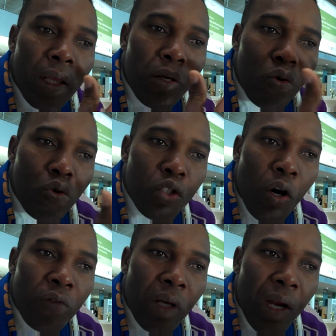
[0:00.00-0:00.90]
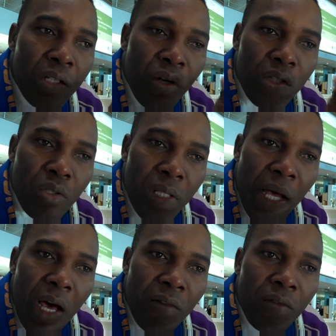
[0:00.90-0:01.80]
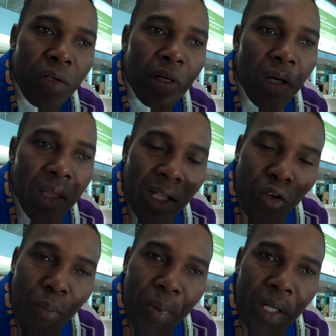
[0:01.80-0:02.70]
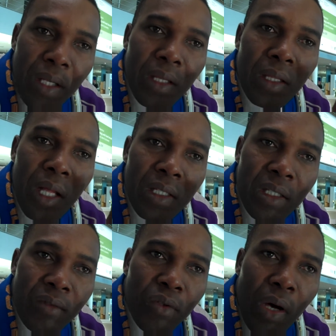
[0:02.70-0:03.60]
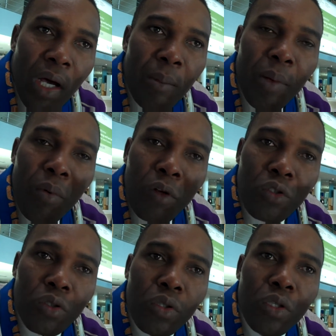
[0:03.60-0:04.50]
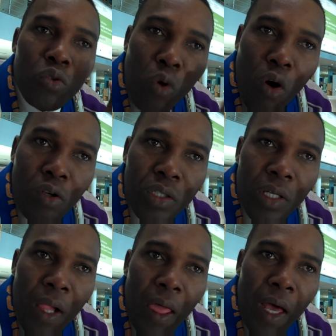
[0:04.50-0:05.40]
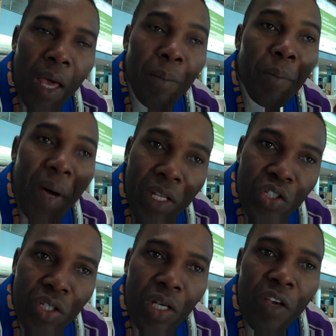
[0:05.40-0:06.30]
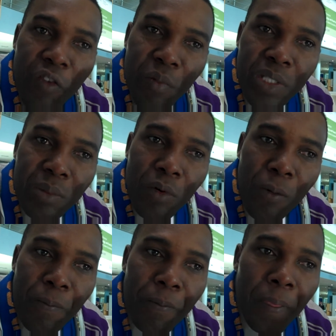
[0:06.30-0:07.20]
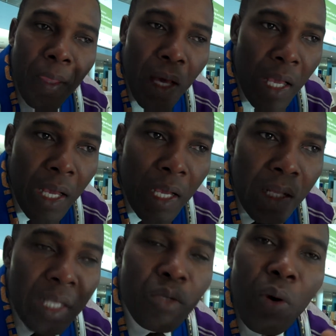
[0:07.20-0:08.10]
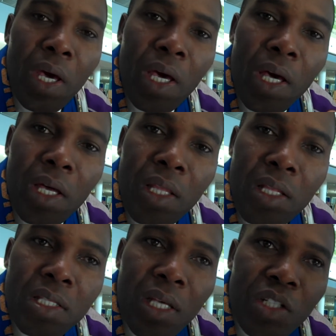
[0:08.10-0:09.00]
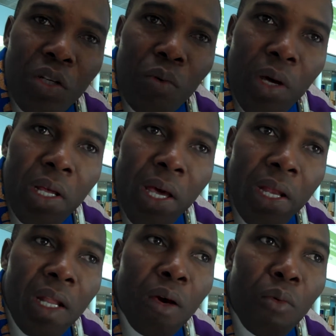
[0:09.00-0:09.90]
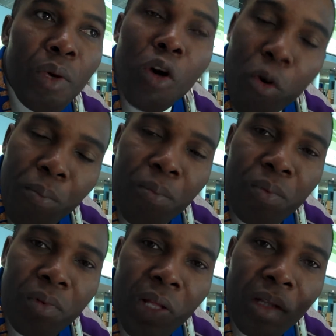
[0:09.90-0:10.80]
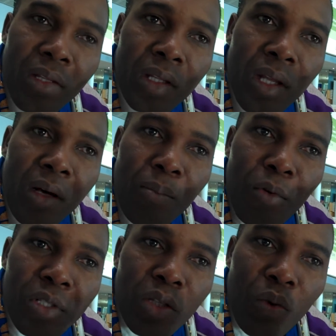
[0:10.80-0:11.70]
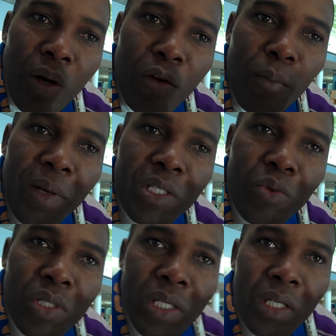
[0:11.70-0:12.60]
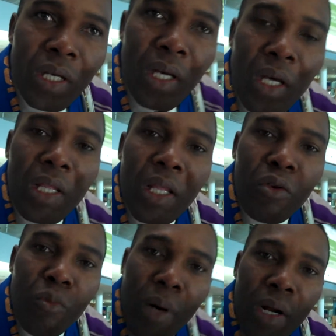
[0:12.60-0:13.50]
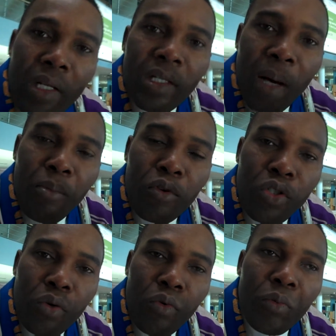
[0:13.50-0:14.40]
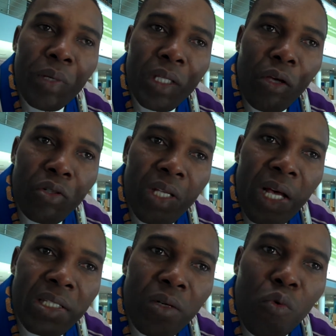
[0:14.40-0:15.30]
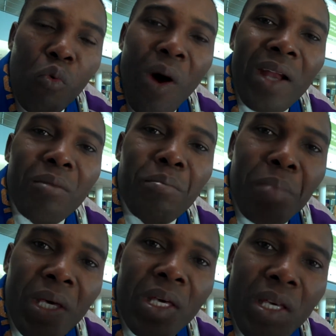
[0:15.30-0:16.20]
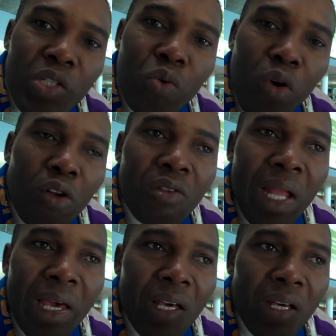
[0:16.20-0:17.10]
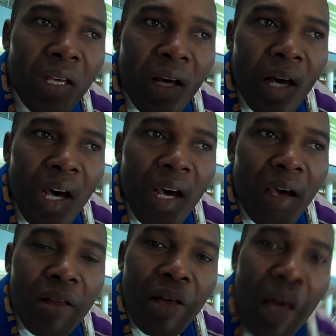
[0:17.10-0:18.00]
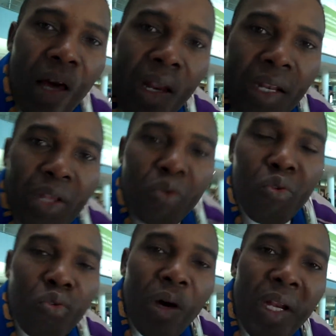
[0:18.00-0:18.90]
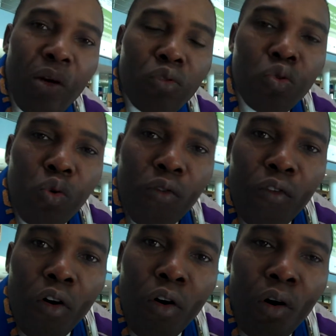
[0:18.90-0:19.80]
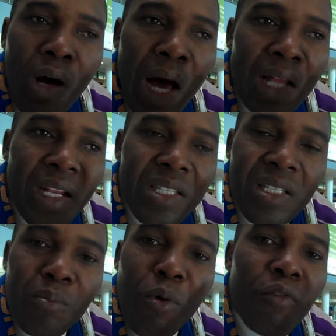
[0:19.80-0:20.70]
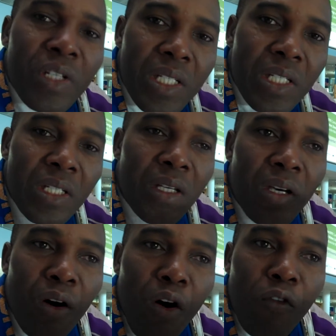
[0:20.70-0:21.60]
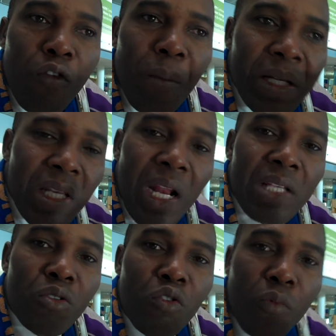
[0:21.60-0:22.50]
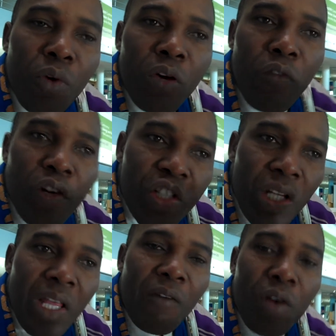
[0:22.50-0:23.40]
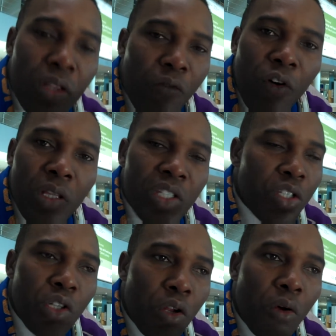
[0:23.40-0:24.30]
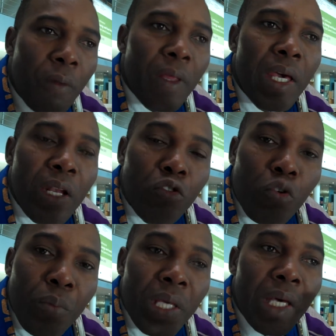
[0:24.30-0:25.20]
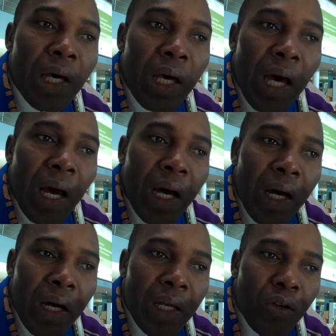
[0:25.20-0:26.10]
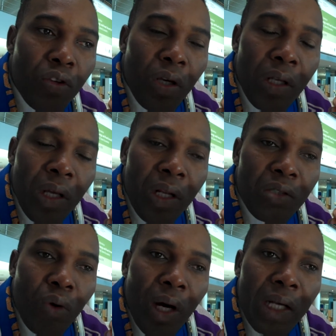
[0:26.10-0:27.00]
the use of the natural resources they have, that company, that individual can be brought to court and be punished if possible. That's where the discussion were, and we hope that in the process toward Rio Plus 20, the human rights approach will be considered as one big issue, not like a new tool for addressing poverty or for marginalized group, for gender, for indigenous. No. It need to be. It needs to